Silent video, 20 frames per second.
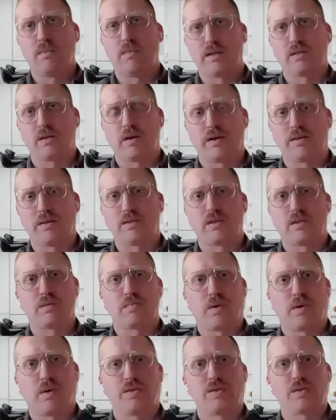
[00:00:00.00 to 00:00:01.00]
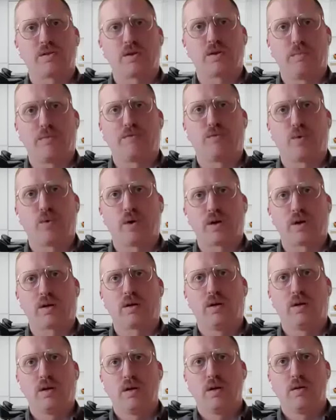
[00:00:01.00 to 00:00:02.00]
as long as this is part of the scope of work.
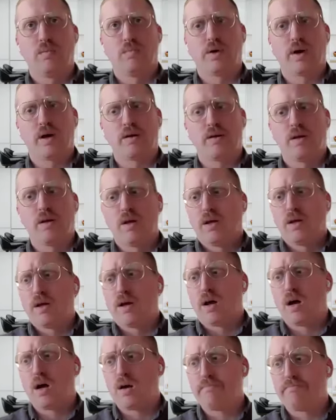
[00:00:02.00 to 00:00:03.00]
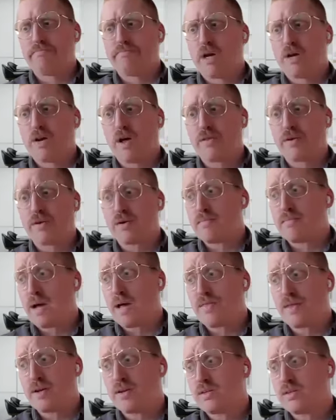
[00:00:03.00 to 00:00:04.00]
But Another
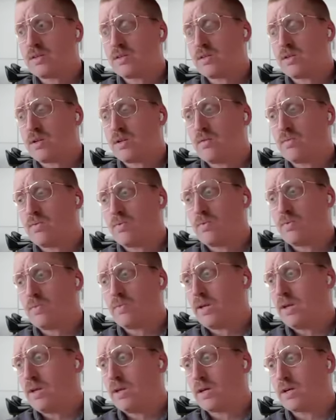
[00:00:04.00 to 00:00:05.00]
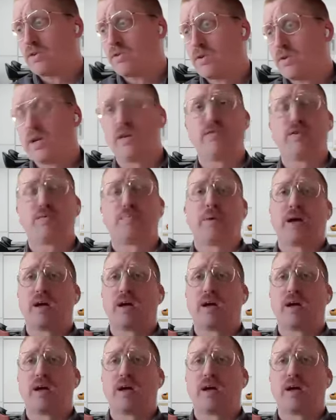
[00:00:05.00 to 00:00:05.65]
method is, we get creative with